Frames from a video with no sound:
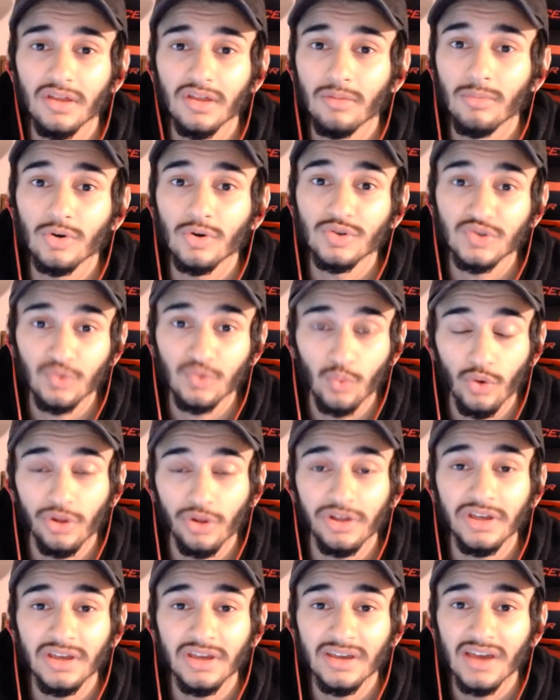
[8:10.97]
the most
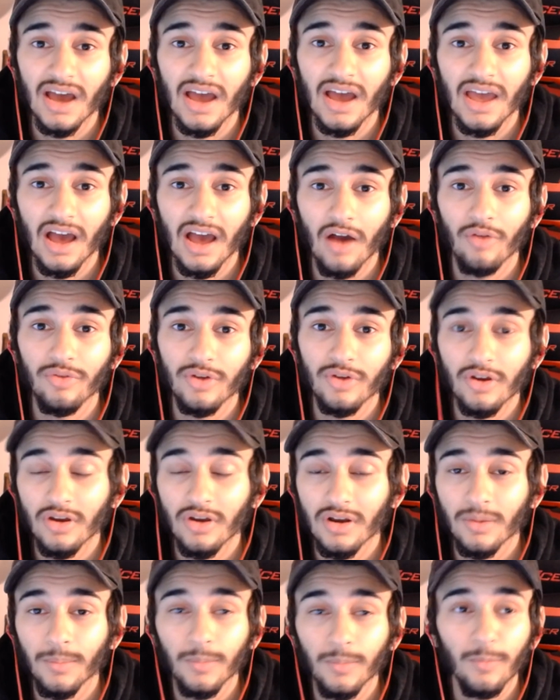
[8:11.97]
willing guy out there
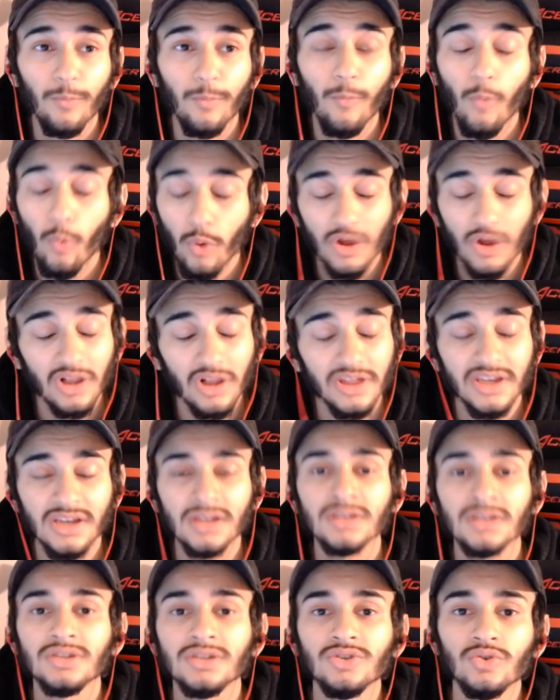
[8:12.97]
and
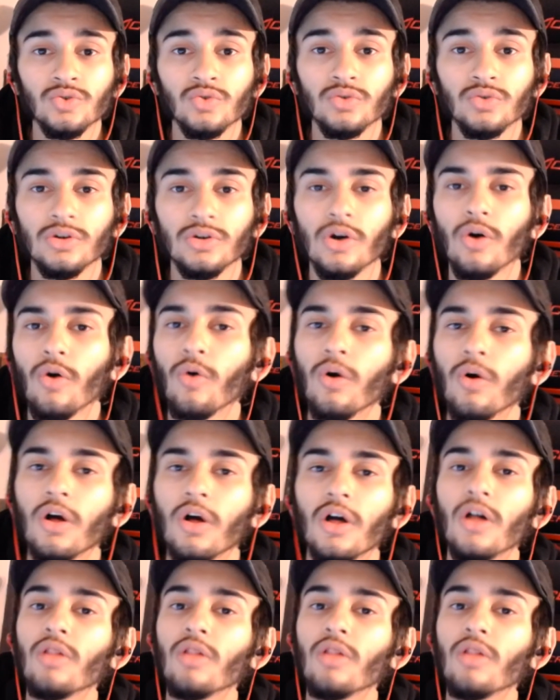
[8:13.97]
willing to go